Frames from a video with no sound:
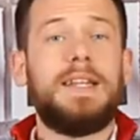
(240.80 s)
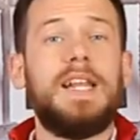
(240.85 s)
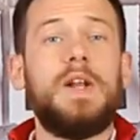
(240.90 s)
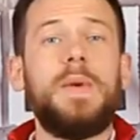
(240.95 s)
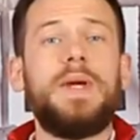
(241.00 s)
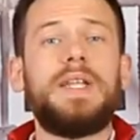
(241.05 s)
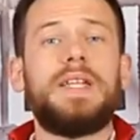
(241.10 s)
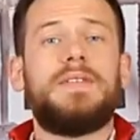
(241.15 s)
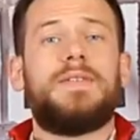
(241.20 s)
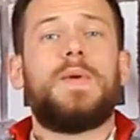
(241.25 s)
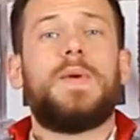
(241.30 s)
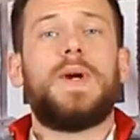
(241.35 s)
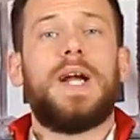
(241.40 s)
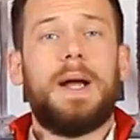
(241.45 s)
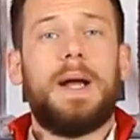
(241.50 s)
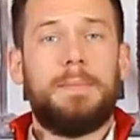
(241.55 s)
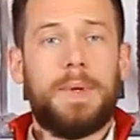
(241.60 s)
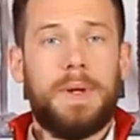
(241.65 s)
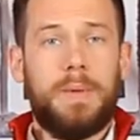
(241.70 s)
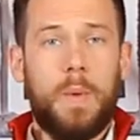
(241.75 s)
Dilute
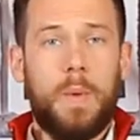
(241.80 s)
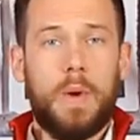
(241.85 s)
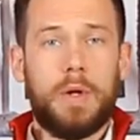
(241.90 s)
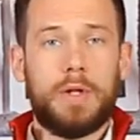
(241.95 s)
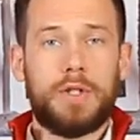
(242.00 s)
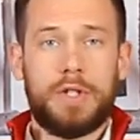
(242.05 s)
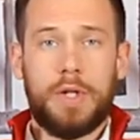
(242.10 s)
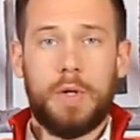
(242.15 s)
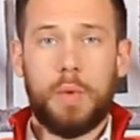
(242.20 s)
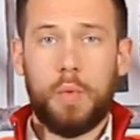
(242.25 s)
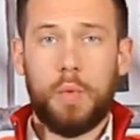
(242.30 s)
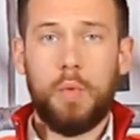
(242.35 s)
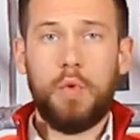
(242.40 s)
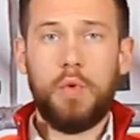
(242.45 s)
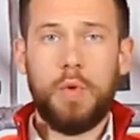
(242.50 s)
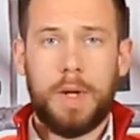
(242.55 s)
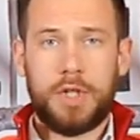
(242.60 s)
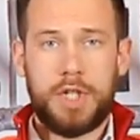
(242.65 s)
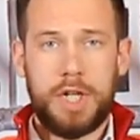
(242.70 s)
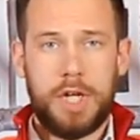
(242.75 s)
foam gun pre-wash
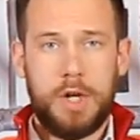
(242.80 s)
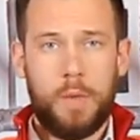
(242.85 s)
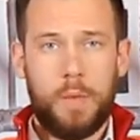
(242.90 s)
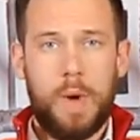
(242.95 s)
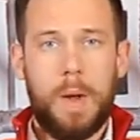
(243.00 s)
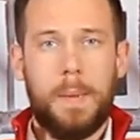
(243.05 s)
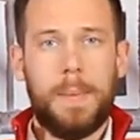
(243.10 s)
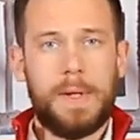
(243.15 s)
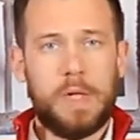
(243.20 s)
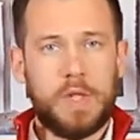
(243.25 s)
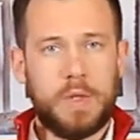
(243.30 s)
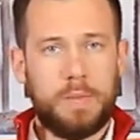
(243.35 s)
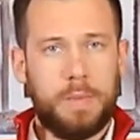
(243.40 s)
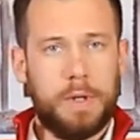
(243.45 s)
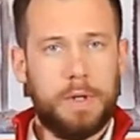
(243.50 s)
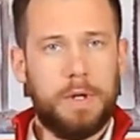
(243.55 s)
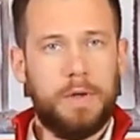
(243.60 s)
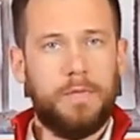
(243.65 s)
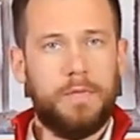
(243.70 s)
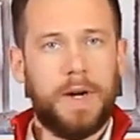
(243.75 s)
1 to 5 for
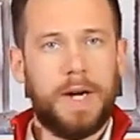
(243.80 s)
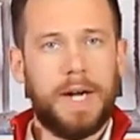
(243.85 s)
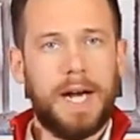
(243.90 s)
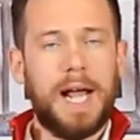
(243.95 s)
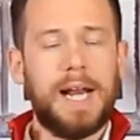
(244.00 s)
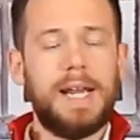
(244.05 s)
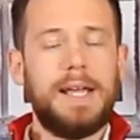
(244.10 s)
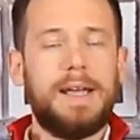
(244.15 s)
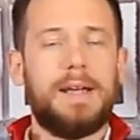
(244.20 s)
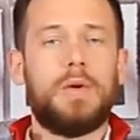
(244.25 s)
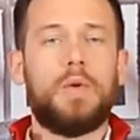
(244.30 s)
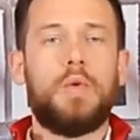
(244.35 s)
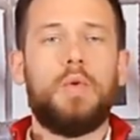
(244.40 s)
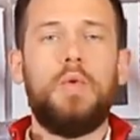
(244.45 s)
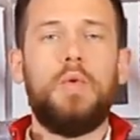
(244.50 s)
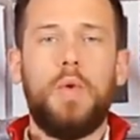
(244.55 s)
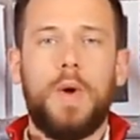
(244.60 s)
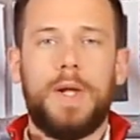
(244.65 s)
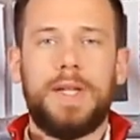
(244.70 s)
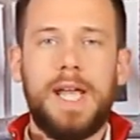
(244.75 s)
winter dirt,
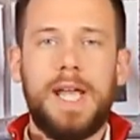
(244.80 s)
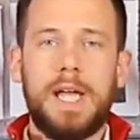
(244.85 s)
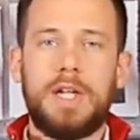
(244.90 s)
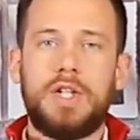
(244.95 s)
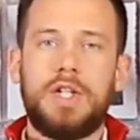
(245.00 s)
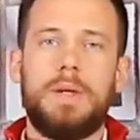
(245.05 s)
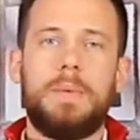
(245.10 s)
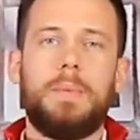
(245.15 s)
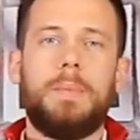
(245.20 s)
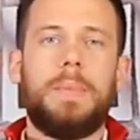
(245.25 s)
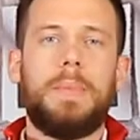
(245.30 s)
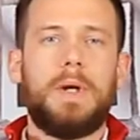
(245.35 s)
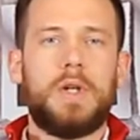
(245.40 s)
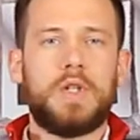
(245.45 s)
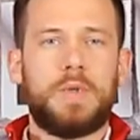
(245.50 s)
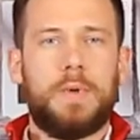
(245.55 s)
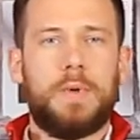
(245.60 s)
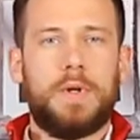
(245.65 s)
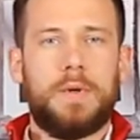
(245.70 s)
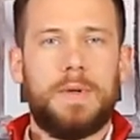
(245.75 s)
1 to 10 for
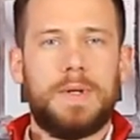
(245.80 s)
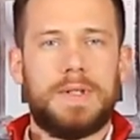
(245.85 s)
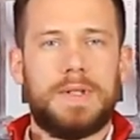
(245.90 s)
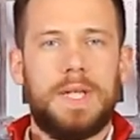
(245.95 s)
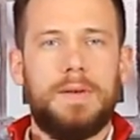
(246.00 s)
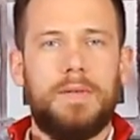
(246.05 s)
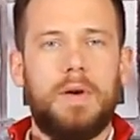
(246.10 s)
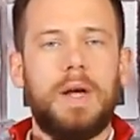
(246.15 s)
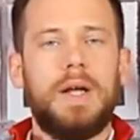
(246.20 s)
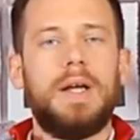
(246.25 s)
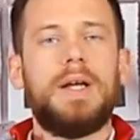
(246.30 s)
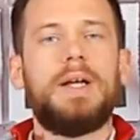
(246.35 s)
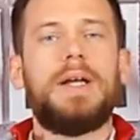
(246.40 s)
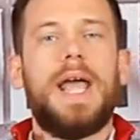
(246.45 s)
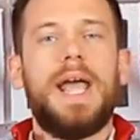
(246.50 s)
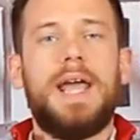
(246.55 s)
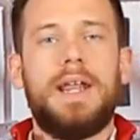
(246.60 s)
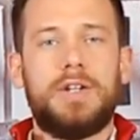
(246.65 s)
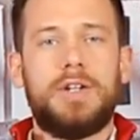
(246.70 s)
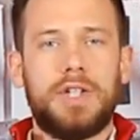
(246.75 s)
summer dirt, and
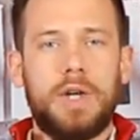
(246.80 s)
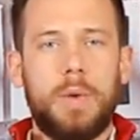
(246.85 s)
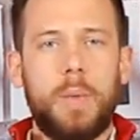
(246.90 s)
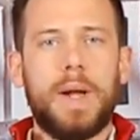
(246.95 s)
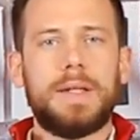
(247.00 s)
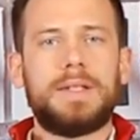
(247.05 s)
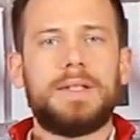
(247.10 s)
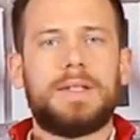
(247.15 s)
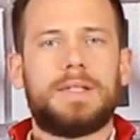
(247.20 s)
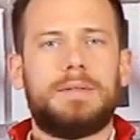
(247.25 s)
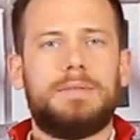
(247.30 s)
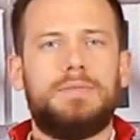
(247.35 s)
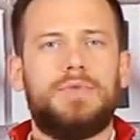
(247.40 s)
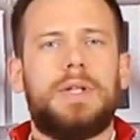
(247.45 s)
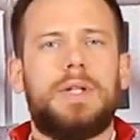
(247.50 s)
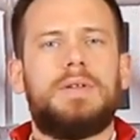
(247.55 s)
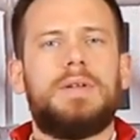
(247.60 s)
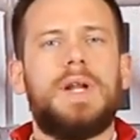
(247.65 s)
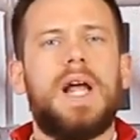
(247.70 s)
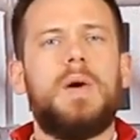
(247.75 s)
rinse with a
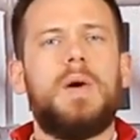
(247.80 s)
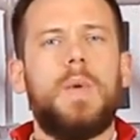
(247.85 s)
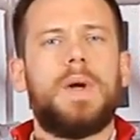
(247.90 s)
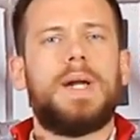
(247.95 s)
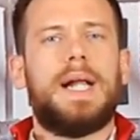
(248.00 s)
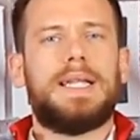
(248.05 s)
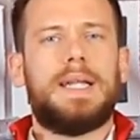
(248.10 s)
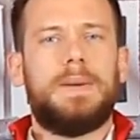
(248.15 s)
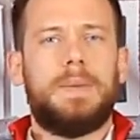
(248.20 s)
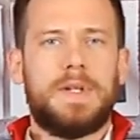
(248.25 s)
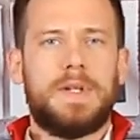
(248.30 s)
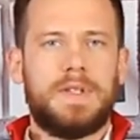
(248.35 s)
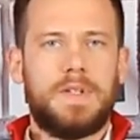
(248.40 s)
high-pressure water jet.